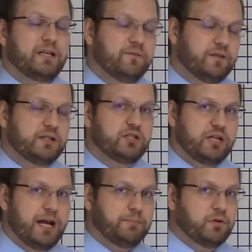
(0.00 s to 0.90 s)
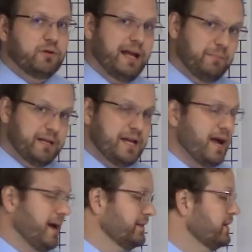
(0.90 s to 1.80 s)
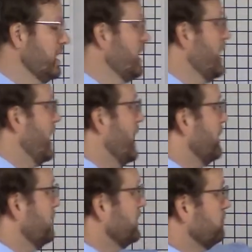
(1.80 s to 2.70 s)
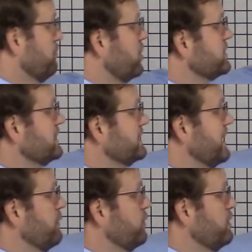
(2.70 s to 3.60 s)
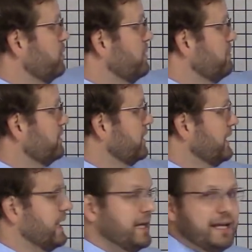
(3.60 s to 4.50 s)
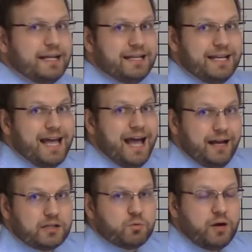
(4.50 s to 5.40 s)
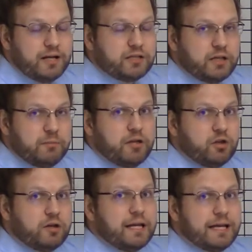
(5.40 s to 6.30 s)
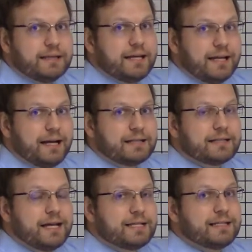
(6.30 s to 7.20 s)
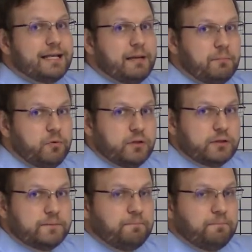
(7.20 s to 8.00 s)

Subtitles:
this chapter and beyond, most of the time we will be plugging in an x. We're actually going to be looking at that x as an input.